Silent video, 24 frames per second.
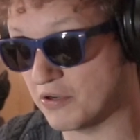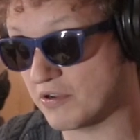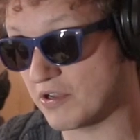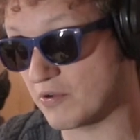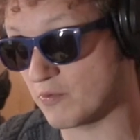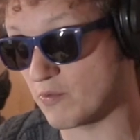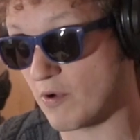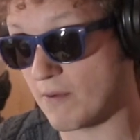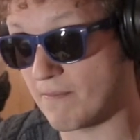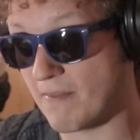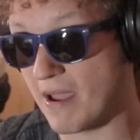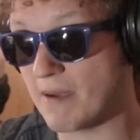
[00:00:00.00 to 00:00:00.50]

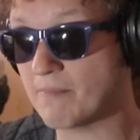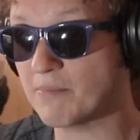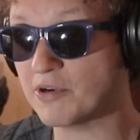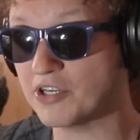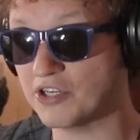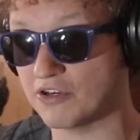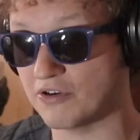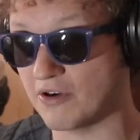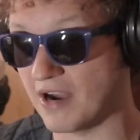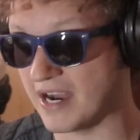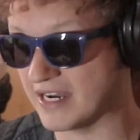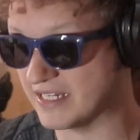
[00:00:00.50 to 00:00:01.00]
can remember
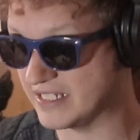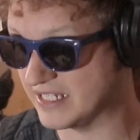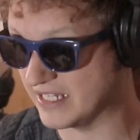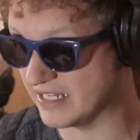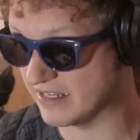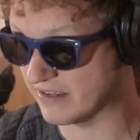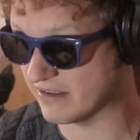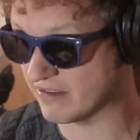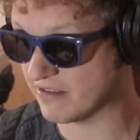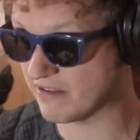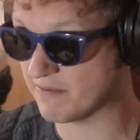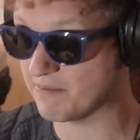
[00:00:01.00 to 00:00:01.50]
your
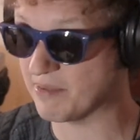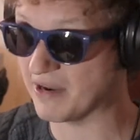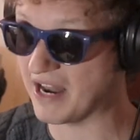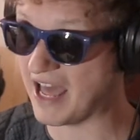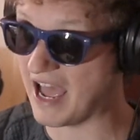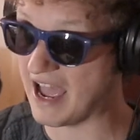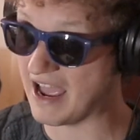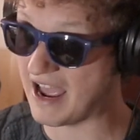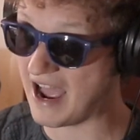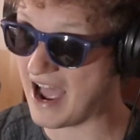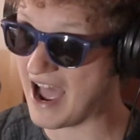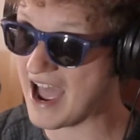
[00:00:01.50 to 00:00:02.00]
ideas, but
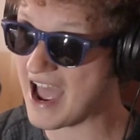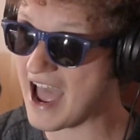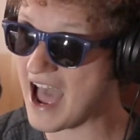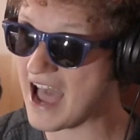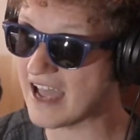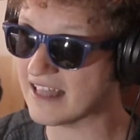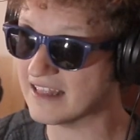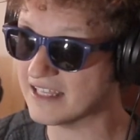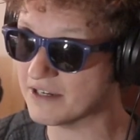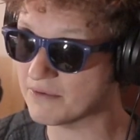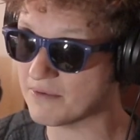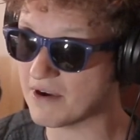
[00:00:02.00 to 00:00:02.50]
I
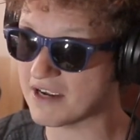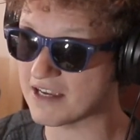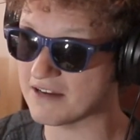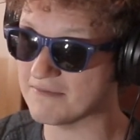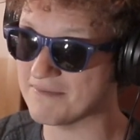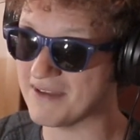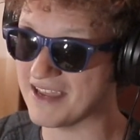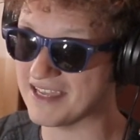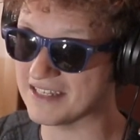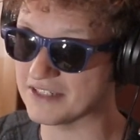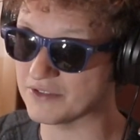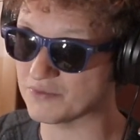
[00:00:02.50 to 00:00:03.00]
highly
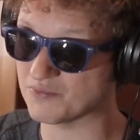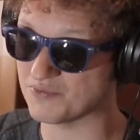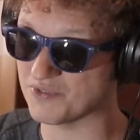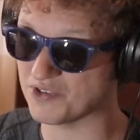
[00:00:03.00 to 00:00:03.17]
recommend